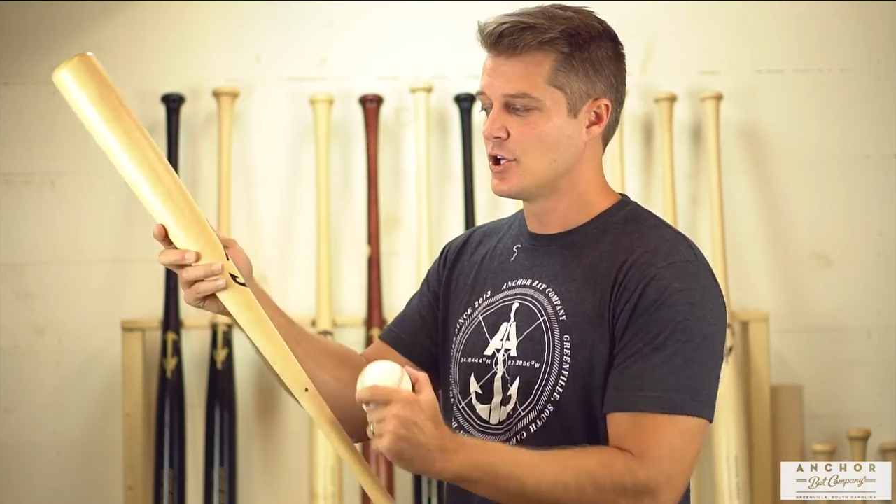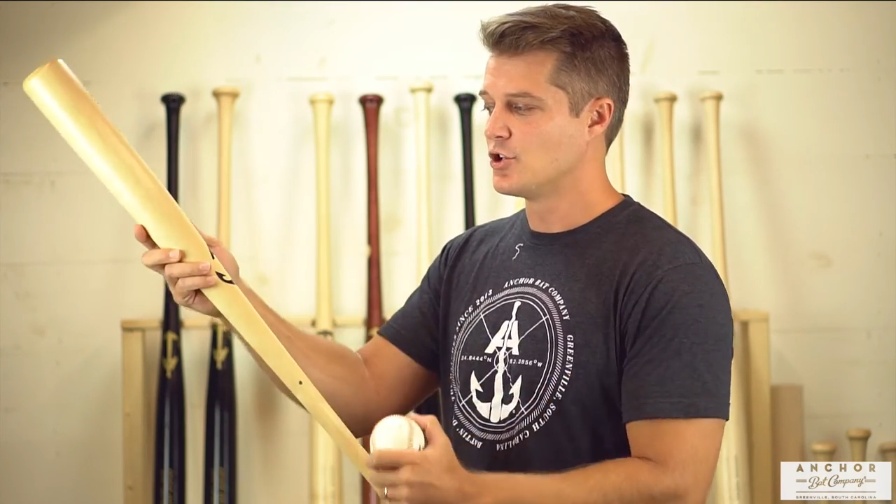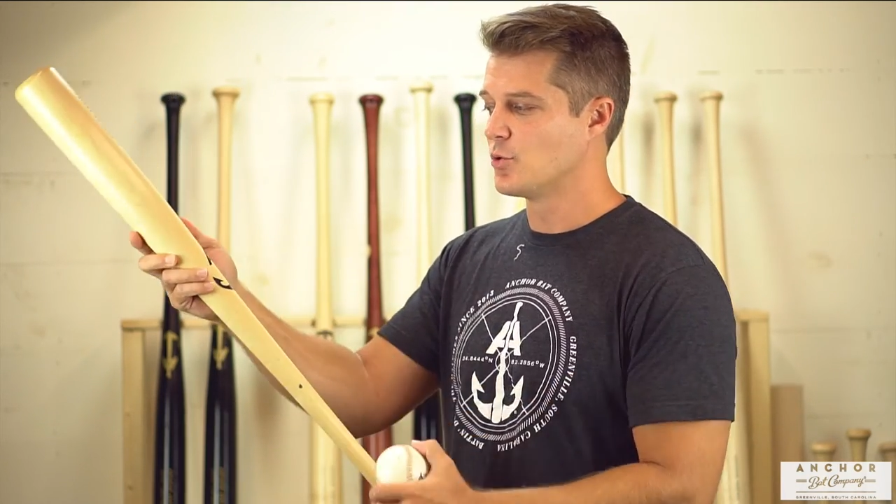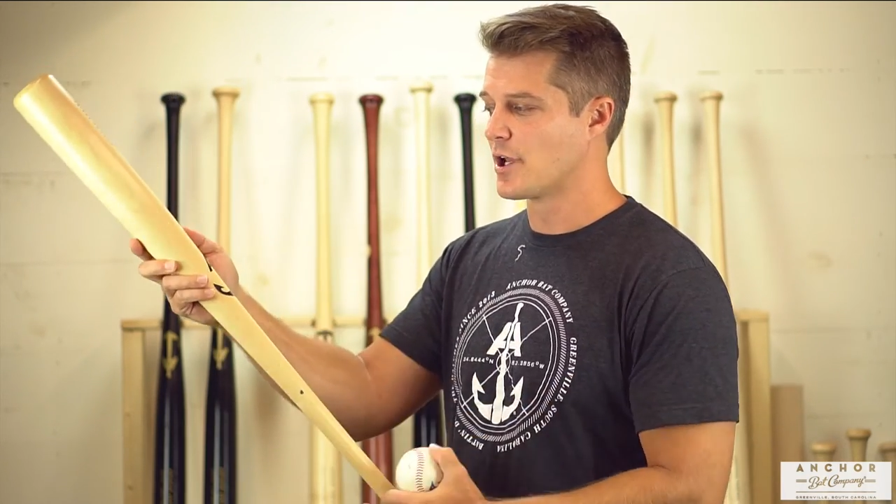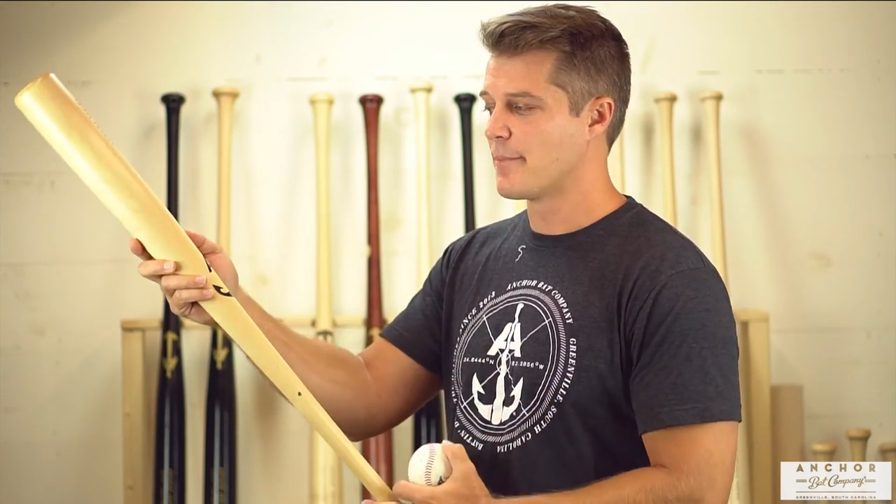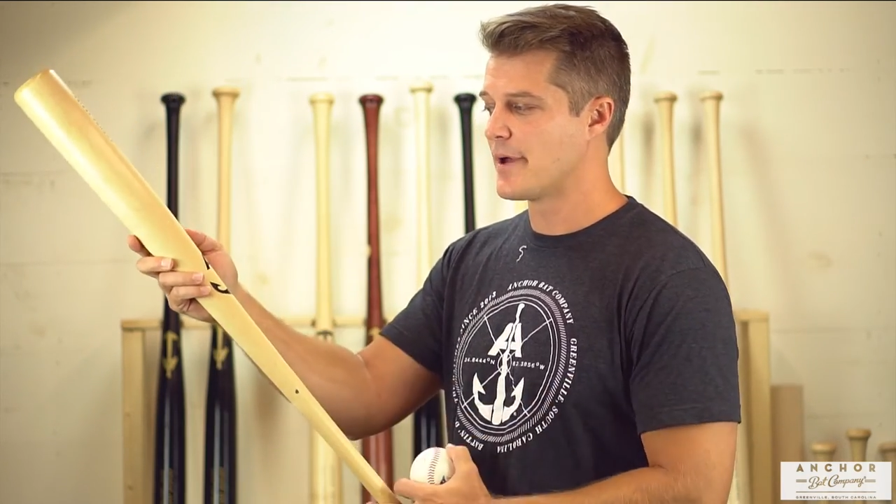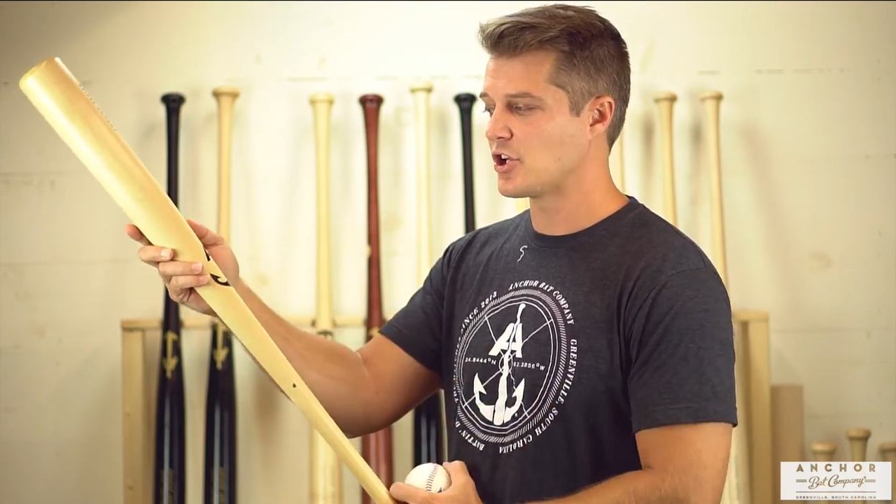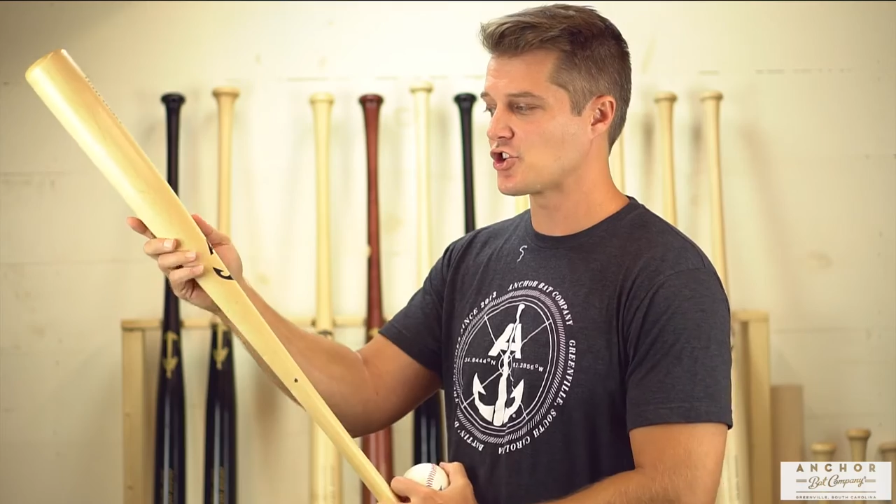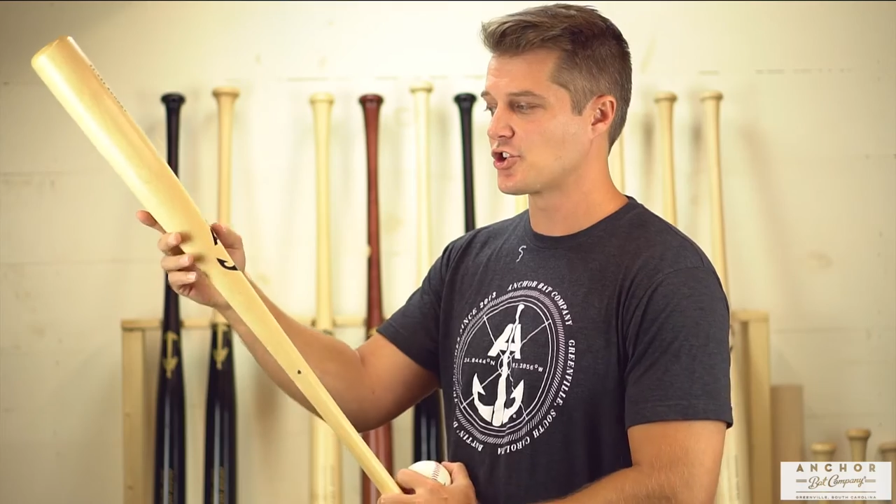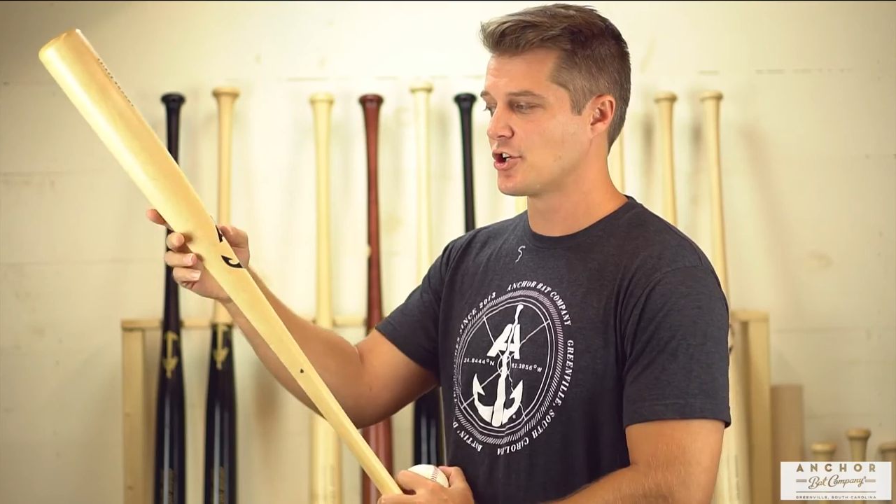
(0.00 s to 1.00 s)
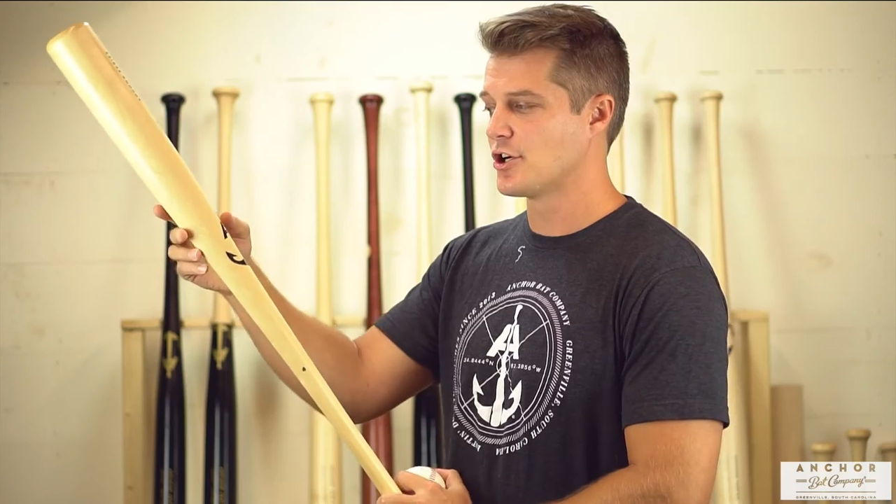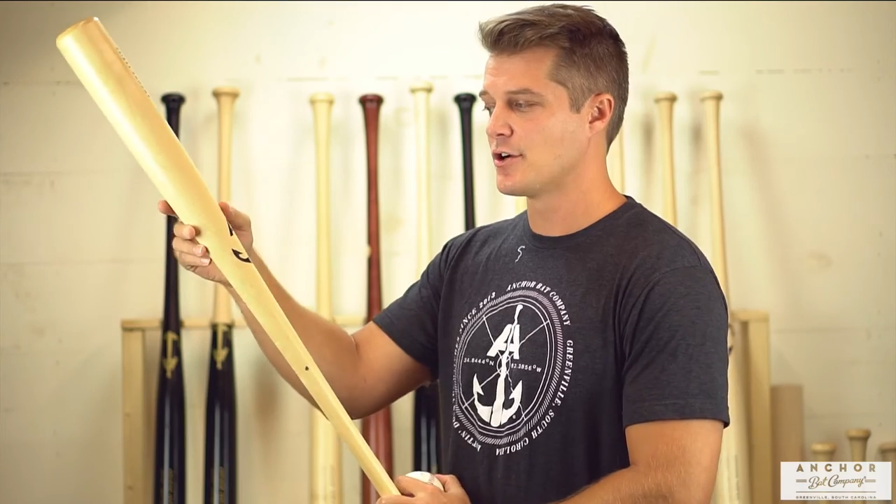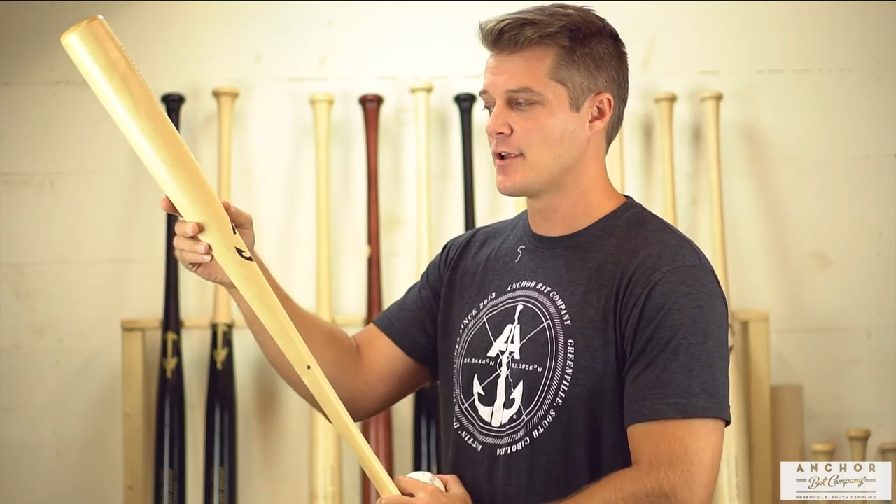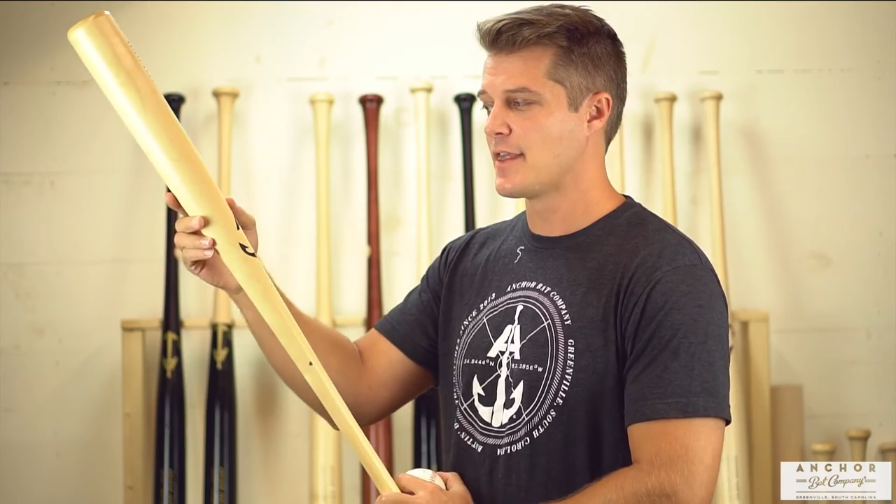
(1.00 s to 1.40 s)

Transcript: you want to make sure